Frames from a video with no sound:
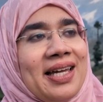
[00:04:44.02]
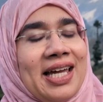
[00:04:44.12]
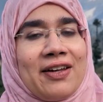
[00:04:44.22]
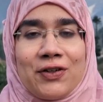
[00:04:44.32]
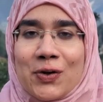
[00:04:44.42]

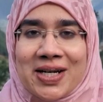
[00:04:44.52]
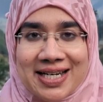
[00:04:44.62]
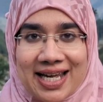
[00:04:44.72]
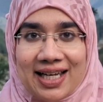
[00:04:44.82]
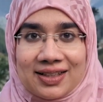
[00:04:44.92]
If you can
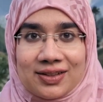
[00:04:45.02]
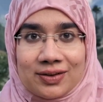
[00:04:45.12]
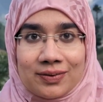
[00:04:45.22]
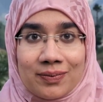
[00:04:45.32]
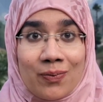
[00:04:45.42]

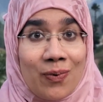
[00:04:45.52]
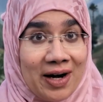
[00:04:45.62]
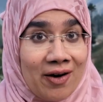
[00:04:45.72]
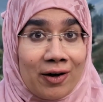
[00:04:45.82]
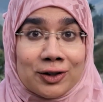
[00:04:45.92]
guess
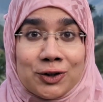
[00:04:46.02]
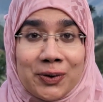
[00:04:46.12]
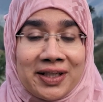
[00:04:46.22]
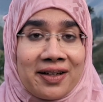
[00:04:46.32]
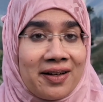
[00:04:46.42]
where our
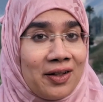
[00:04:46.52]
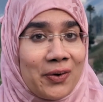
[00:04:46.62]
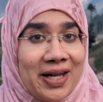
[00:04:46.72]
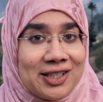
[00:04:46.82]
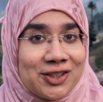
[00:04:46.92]
shooting
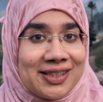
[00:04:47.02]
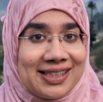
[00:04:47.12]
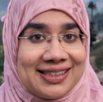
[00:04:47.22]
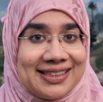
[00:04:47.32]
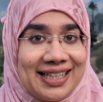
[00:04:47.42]
location
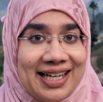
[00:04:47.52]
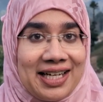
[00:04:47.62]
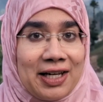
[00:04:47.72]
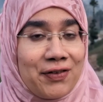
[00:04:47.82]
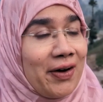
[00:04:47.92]
is today,
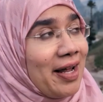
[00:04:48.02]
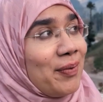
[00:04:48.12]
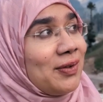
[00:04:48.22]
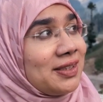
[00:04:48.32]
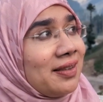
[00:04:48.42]
if you're
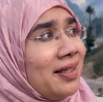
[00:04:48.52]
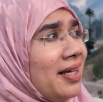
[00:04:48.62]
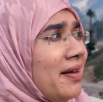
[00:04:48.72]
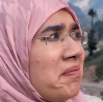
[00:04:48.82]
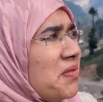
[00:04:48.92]
able to,
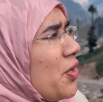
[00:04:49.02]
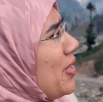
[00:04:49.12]
you don't